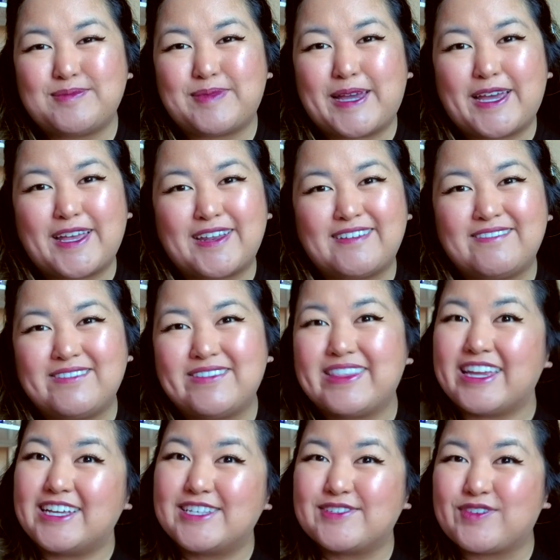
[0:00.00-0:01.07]
but
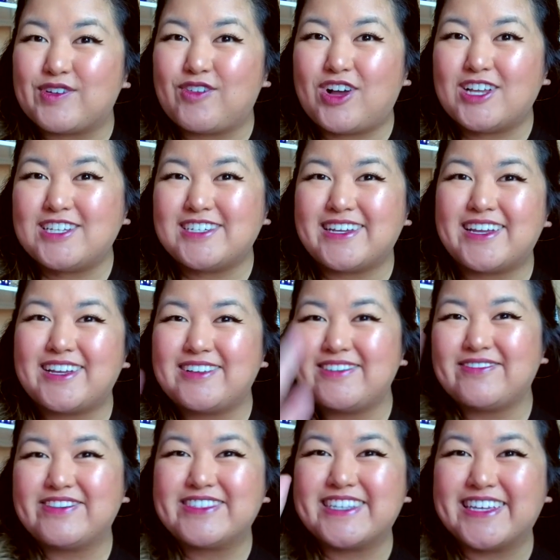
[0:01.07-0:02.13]
thanks for watching.
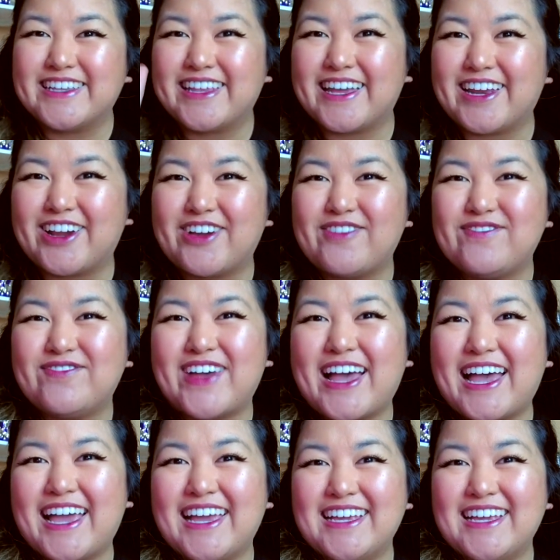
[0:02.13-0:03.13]
See you later. Bye.